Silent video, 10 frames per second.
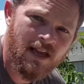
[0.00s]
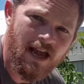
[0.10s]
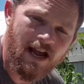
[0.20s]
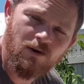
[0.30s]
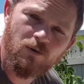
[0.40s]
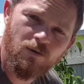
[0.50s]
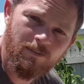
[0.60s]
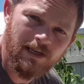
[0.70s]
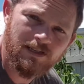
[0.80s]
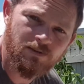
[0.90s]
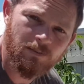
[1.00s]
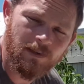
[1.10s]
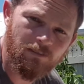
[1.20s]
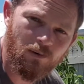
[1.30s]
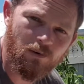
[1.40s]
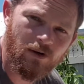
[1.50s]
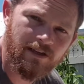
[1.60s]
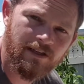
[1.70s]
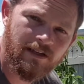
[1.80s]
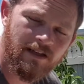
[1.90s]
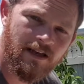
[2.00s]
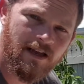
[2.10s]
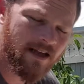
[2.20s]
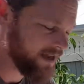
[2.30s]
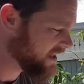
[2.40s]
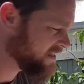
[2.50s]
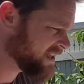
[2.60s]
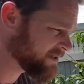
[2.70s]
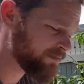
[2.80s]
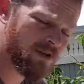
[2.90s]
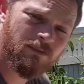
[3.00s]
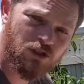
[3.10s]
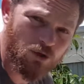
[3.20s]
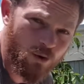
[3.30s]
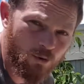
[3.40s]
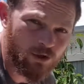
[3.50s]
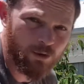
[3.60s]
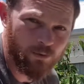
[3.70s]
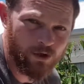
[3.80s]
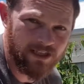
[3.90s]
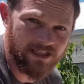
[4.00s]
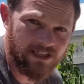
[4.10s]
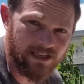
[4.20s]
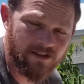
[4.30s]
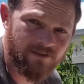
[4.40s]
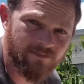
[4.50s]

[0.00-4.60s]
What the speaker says: and all the bees will be born, and that's pretty much all you want in here.